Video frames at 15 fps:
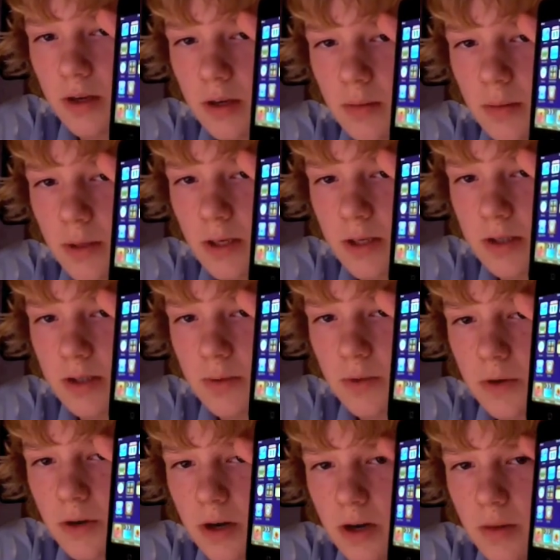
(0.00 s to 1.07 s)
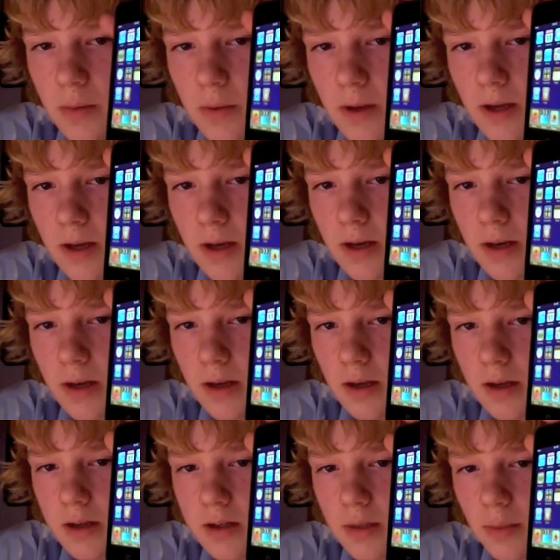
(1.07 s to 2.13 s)
Please subscribe and
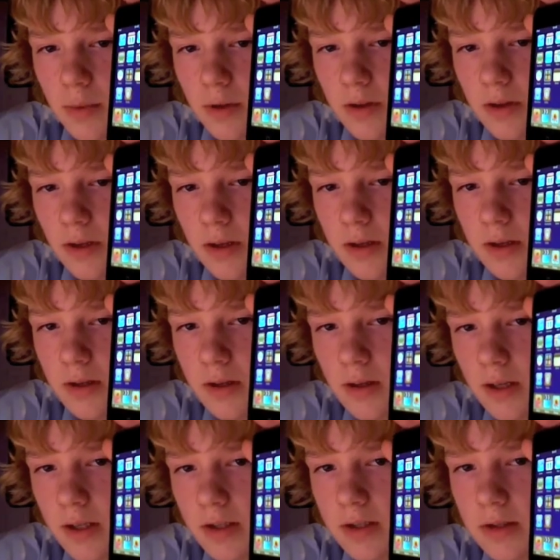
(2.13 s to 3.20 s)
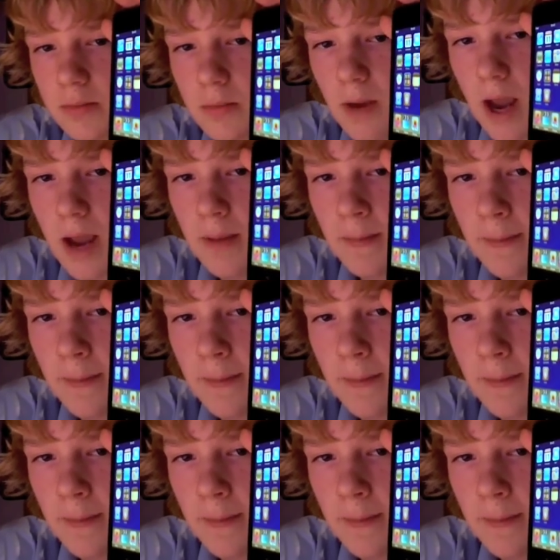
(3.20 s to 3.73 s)
tell me what you think. Thanks. Bye.